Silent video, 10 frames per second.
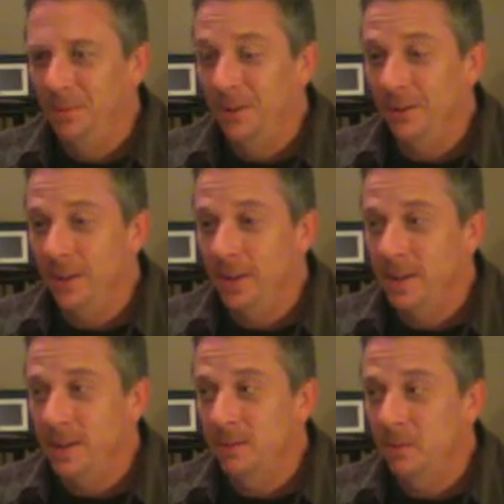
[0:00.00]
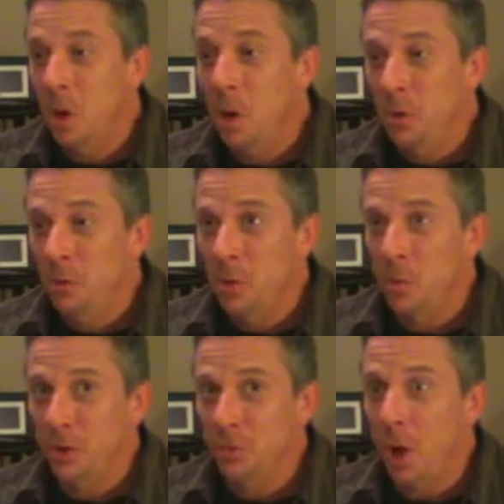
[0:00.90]
Not that it's even so
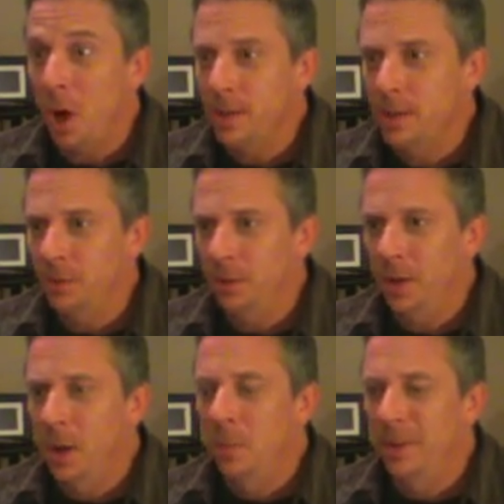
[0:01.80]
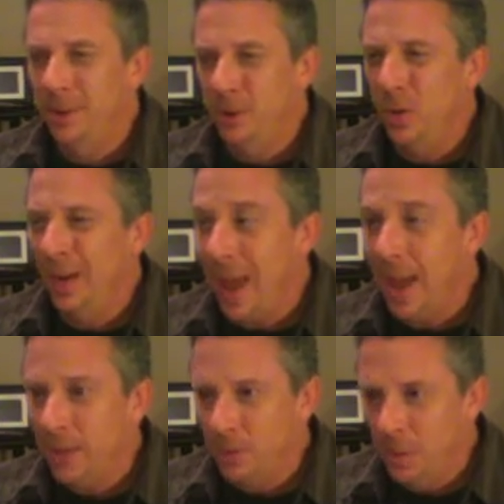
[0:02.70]
much possible, but that you
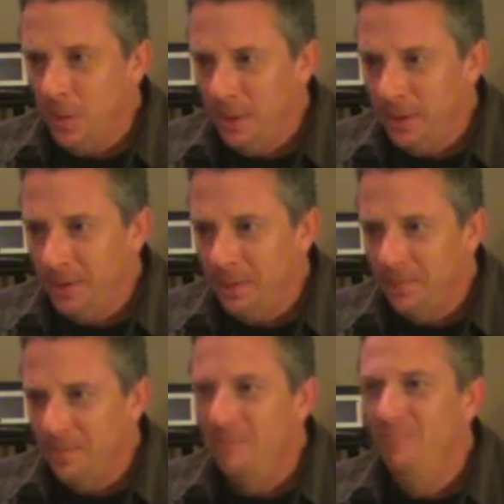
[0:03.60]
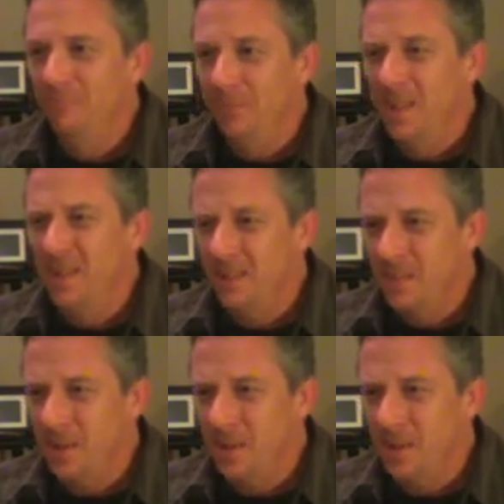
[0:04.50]
can do it. Does this make